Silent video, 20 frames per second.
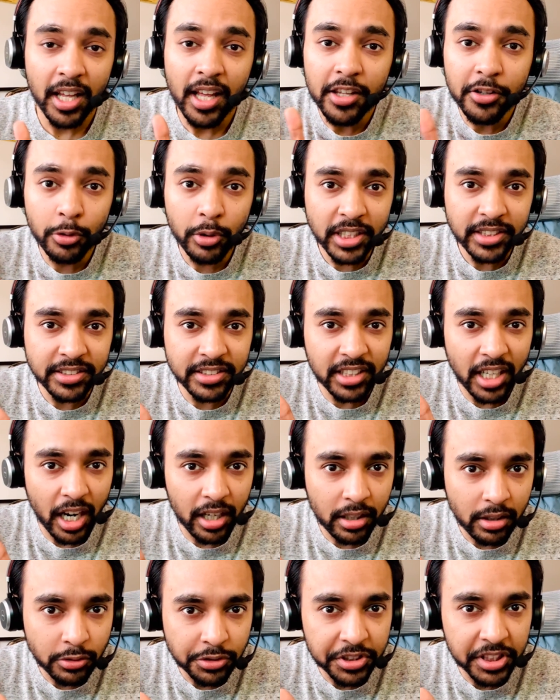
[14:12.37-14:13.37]
You can
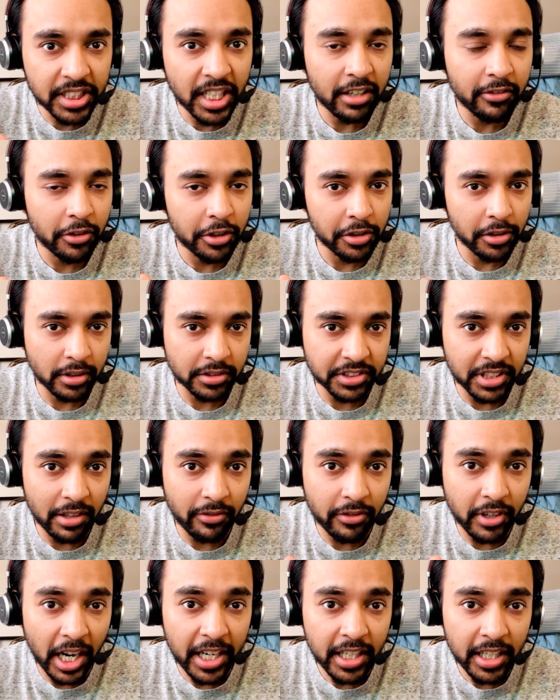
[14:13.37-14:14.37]
start to see that for yourself,
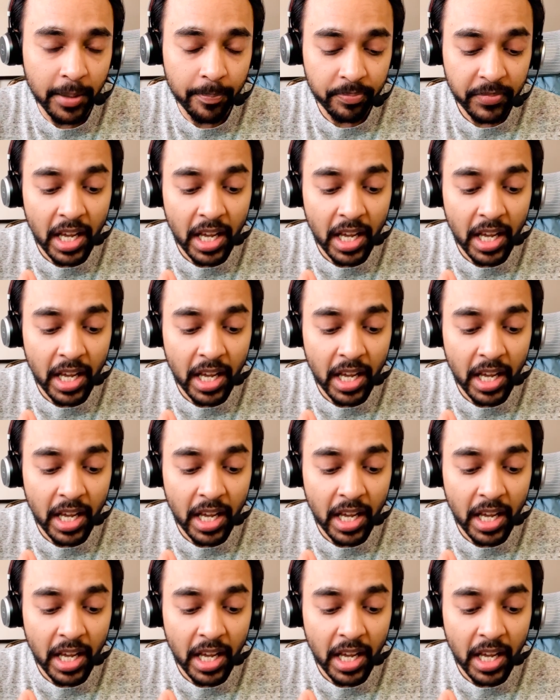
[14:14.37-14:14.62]
right?